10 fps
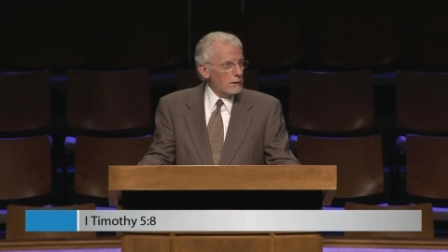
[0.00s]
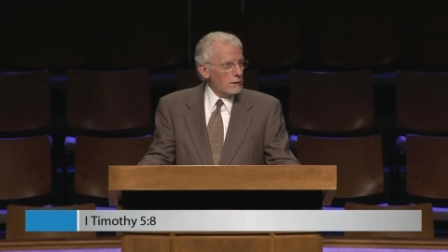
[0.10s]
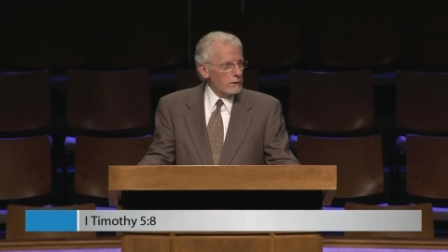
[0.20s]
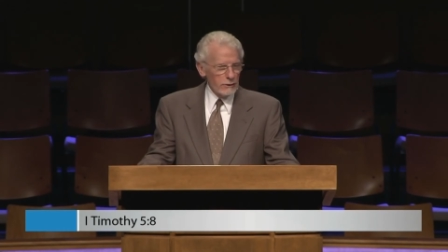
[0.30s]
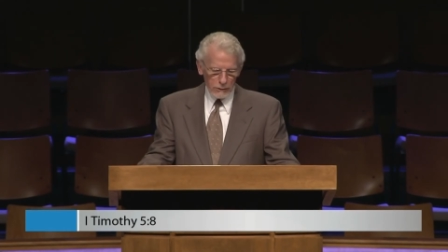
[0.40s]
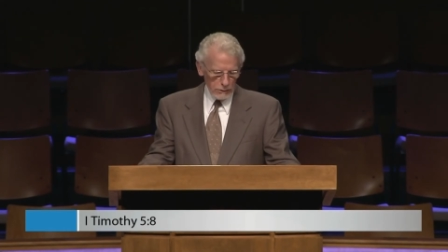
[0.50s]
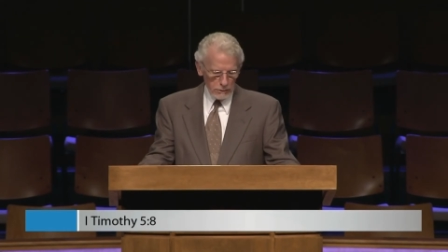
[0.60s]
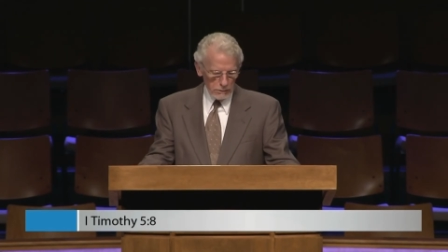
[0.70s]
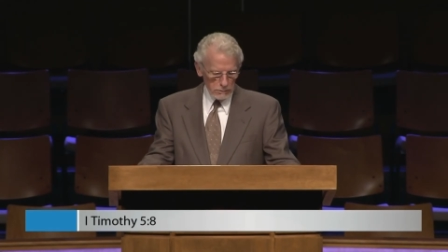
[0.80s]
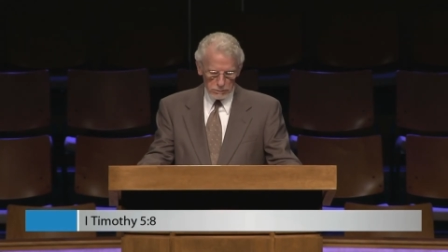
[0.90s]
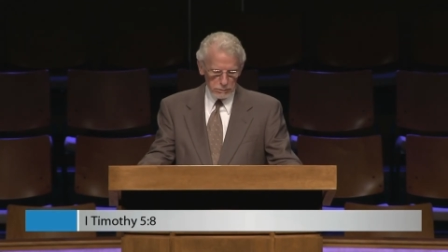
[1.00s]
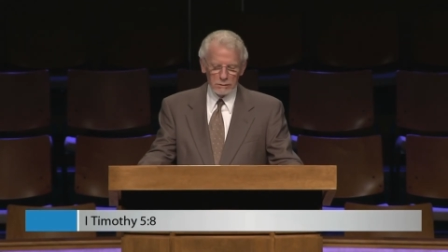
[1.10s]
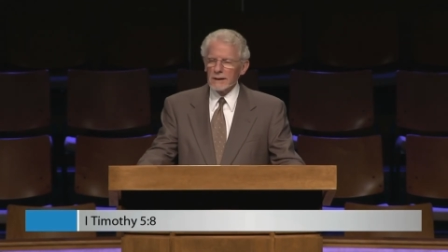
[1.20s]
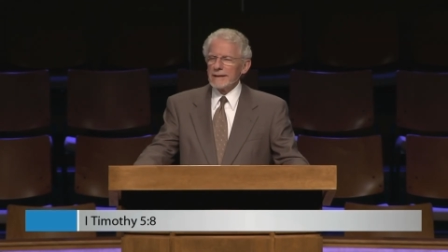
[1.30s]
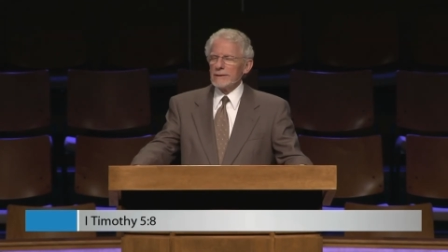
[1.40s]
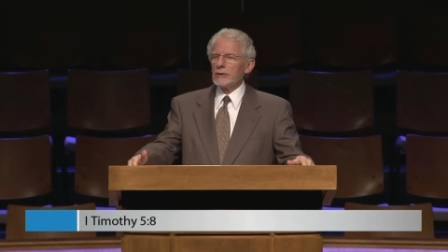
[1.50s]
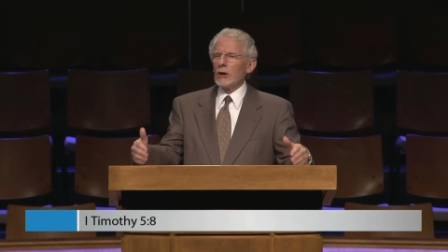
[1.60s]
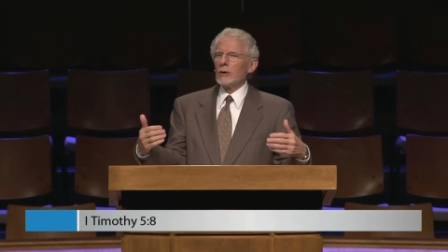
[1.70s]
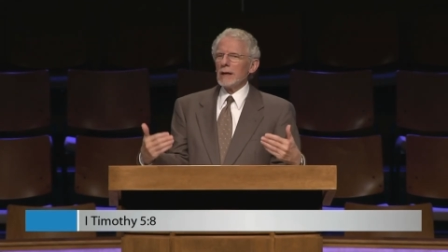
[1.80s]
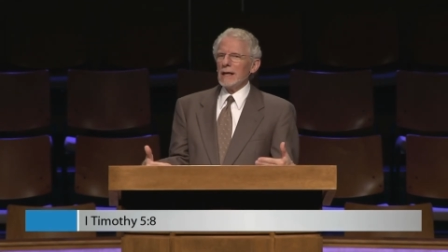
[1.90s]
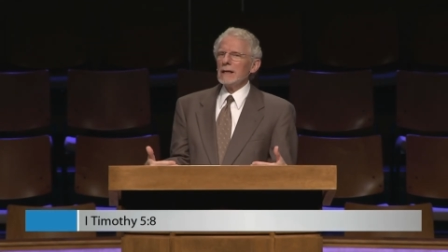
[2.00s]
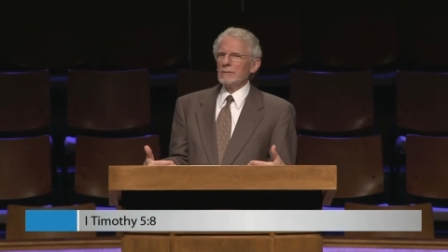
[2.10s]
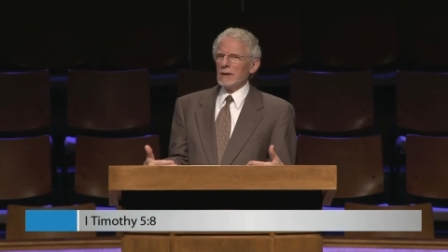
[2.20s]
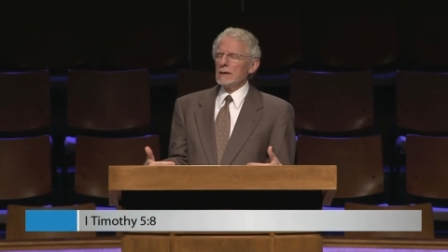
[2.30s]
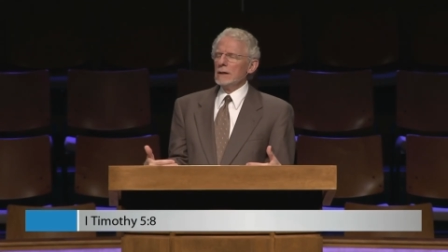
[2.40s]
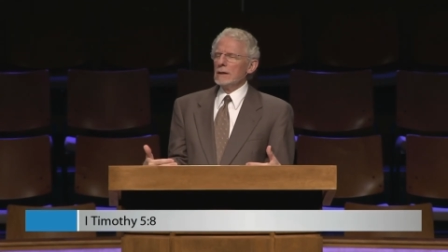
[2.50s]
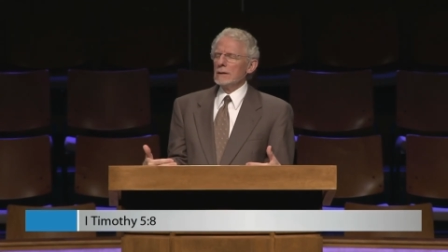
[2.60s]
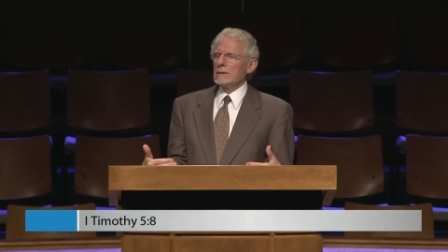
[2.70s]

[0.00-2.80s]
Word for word: You don't even